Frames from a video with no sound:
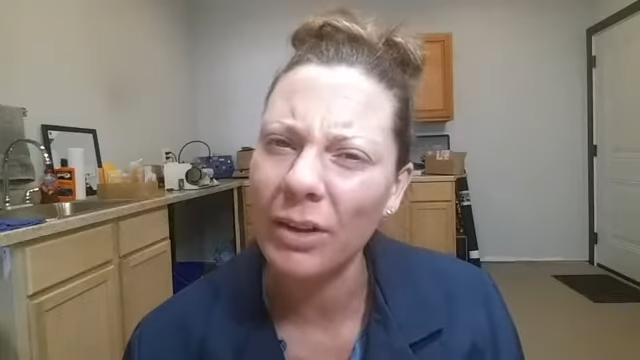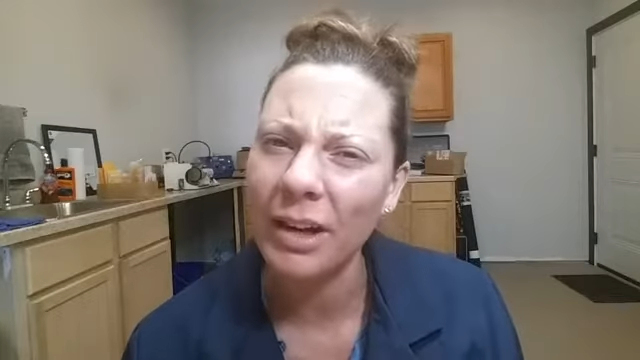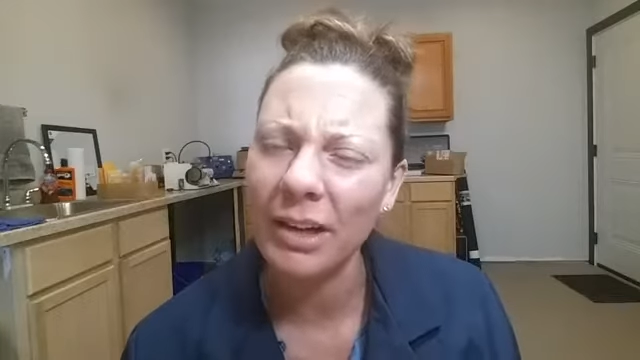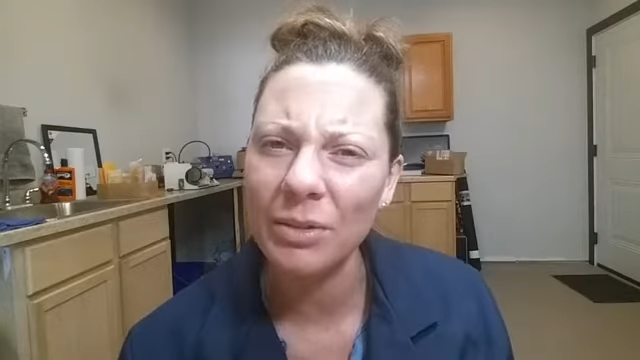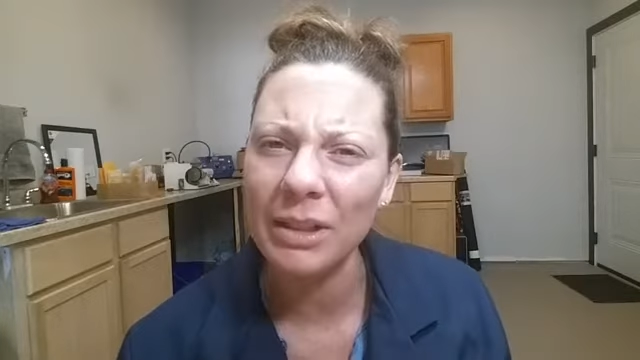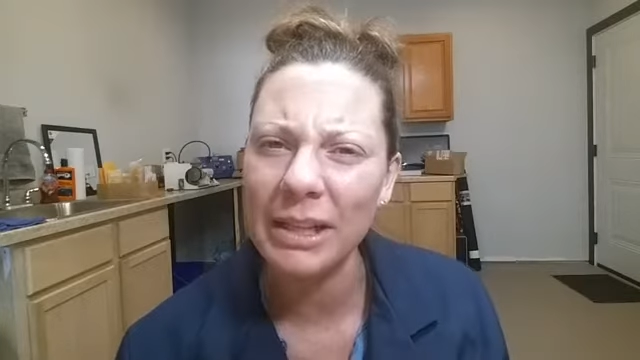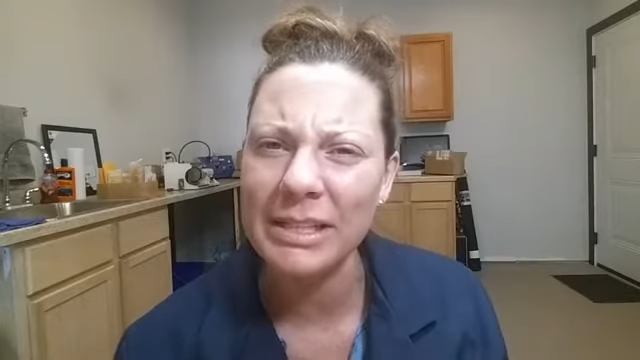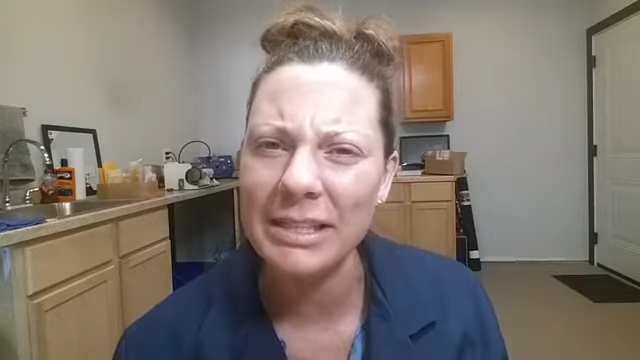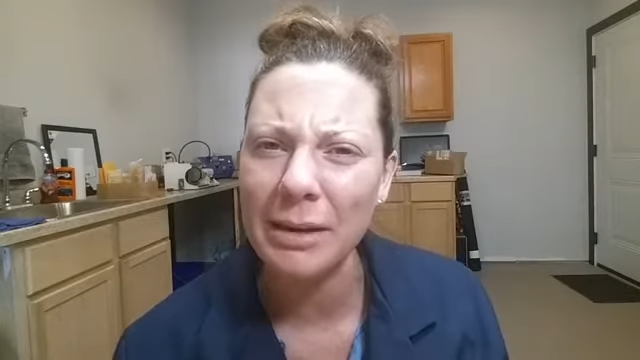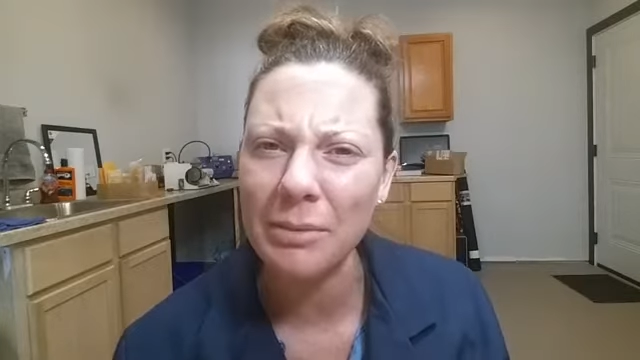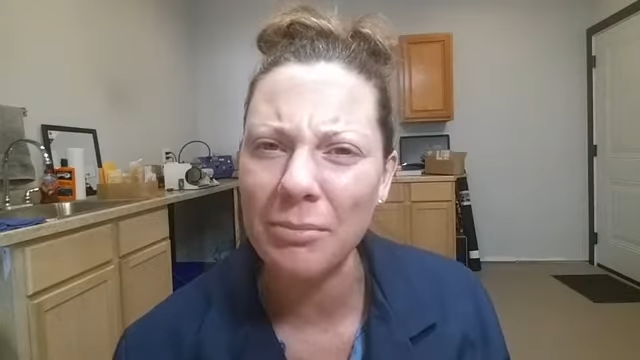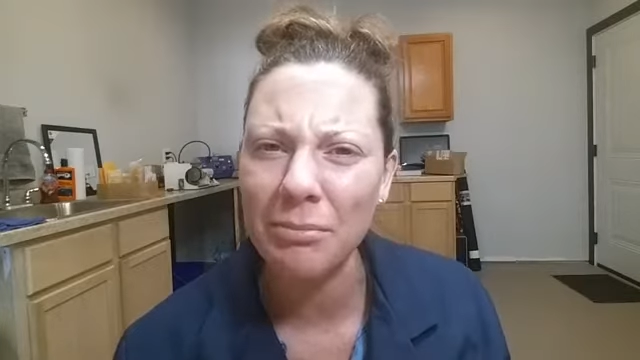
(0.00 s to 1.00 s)
I didn't realize
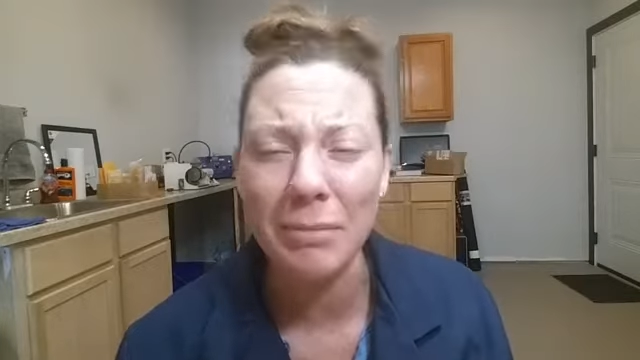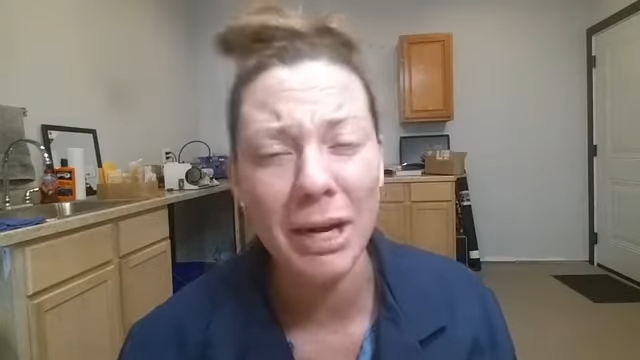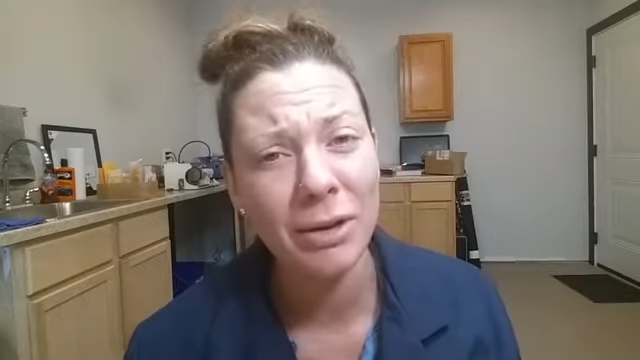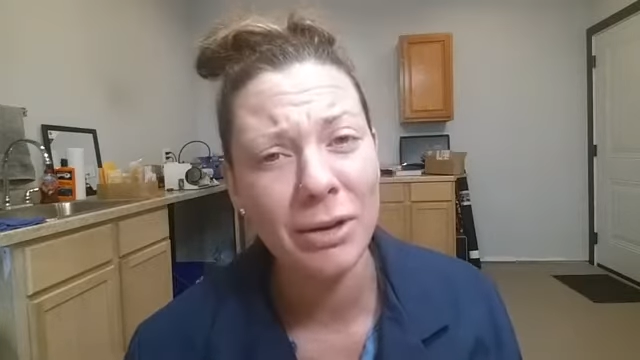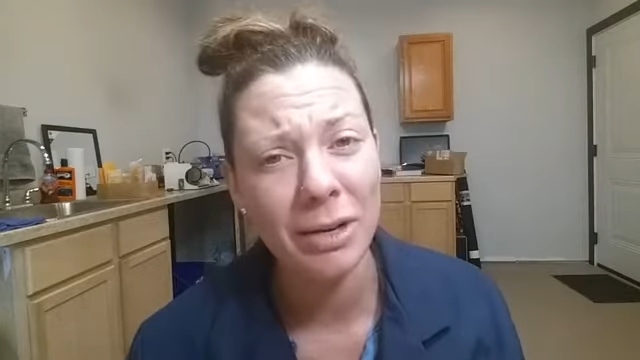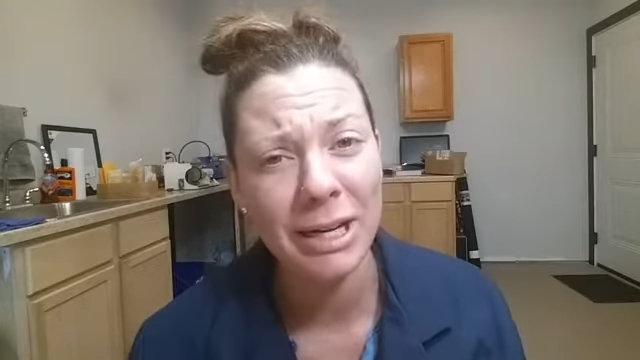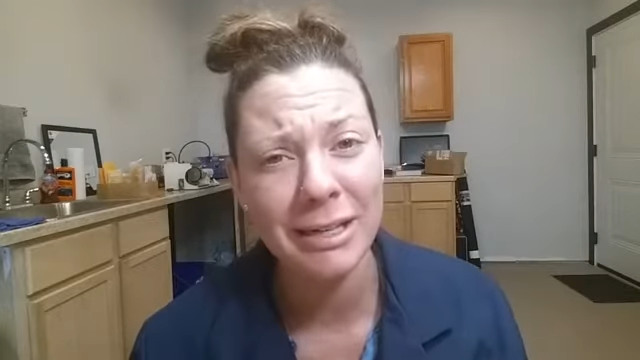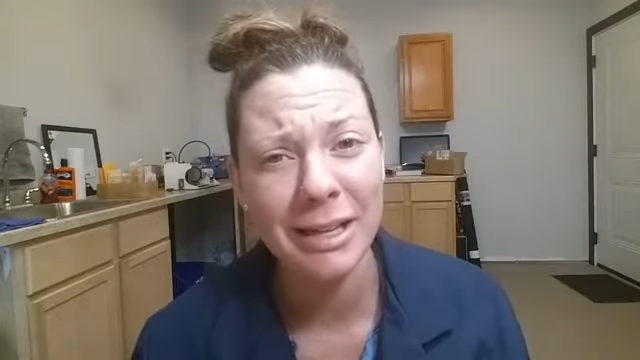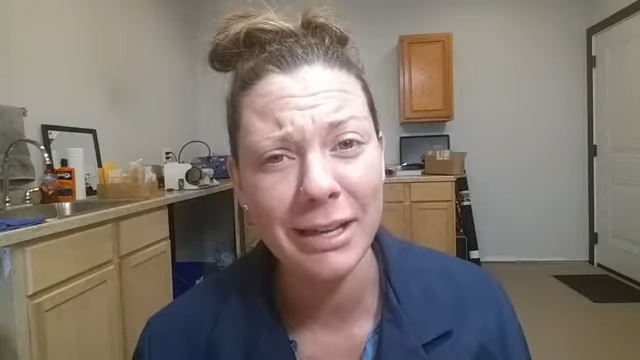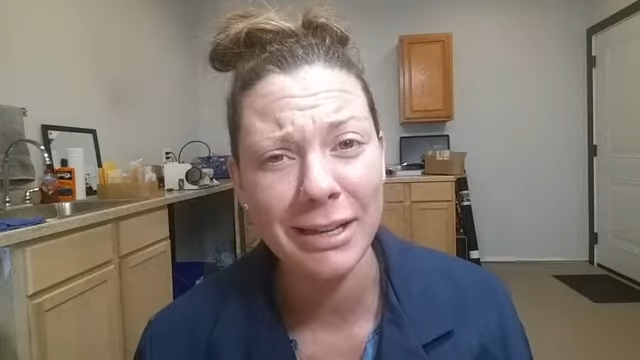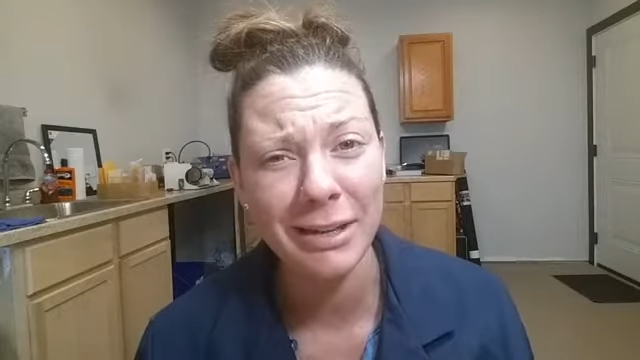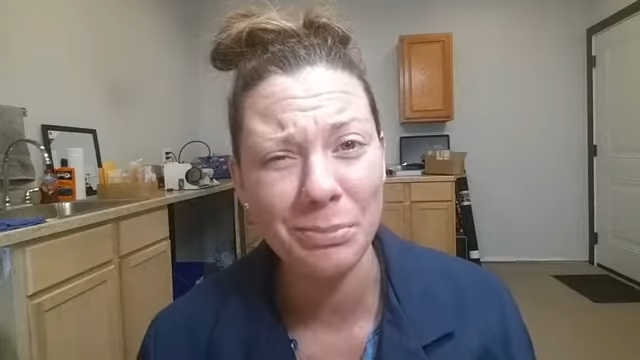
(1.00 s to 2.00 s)
I married
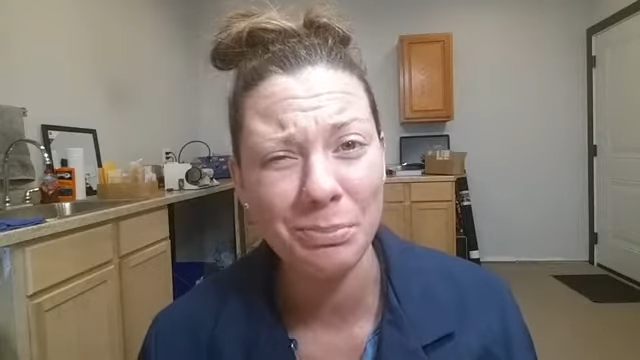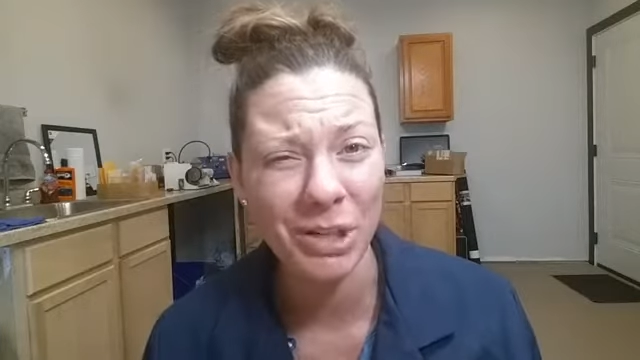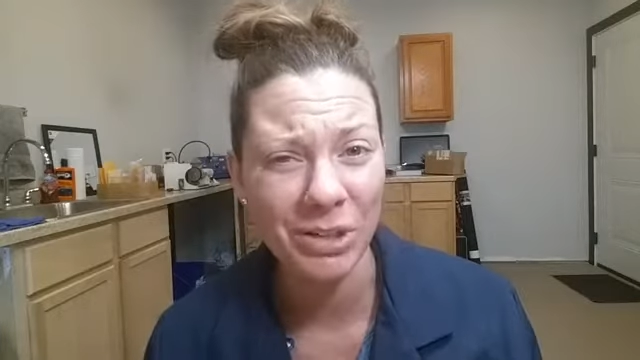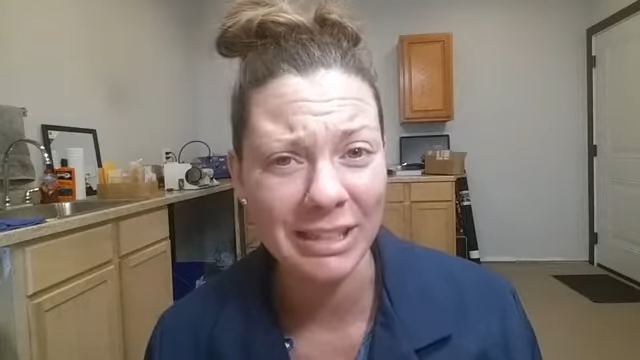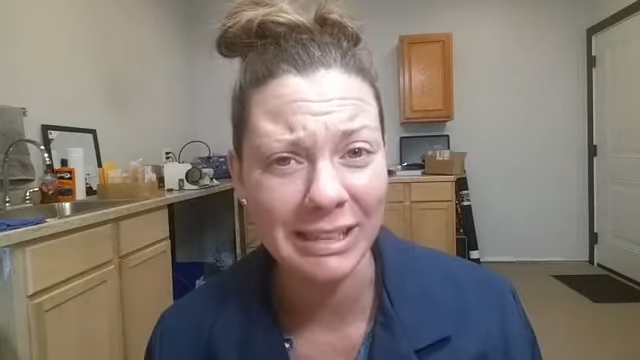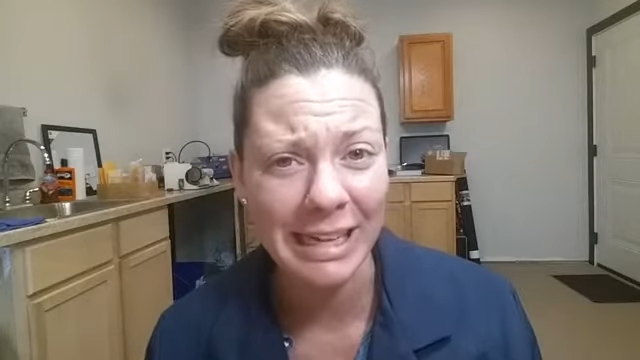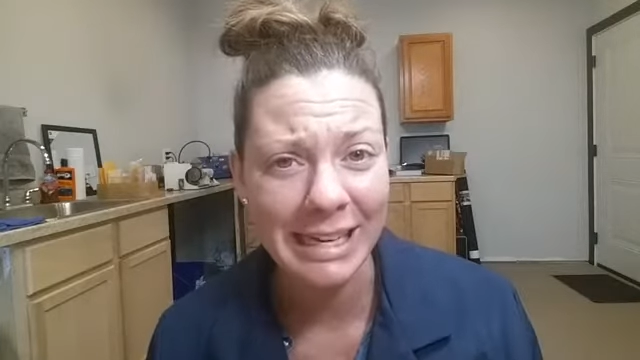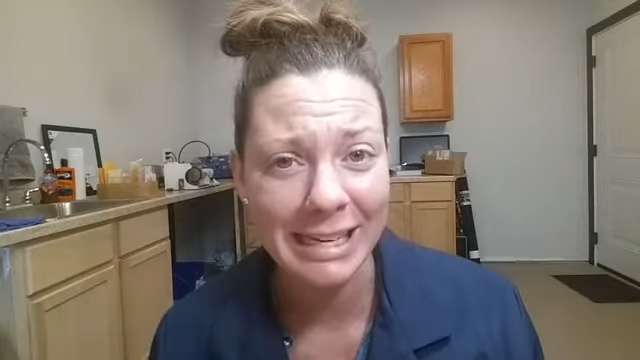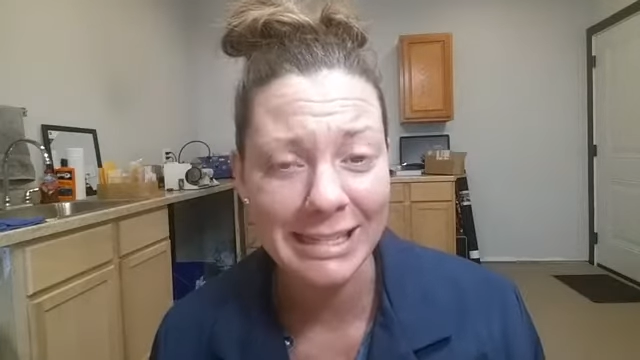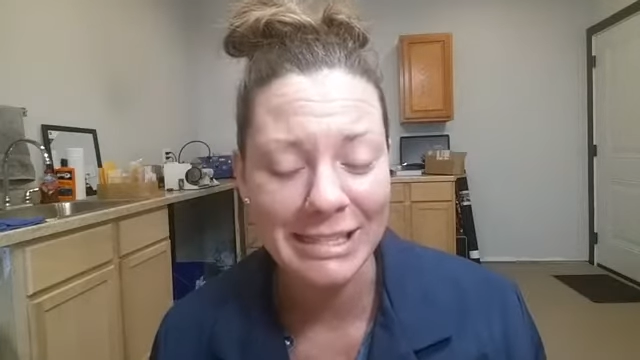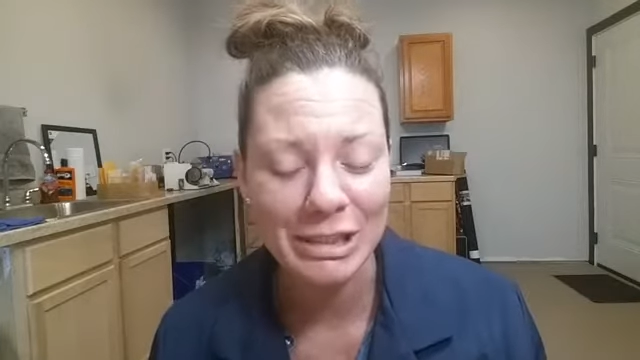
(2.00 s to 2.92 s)
the bearded lady.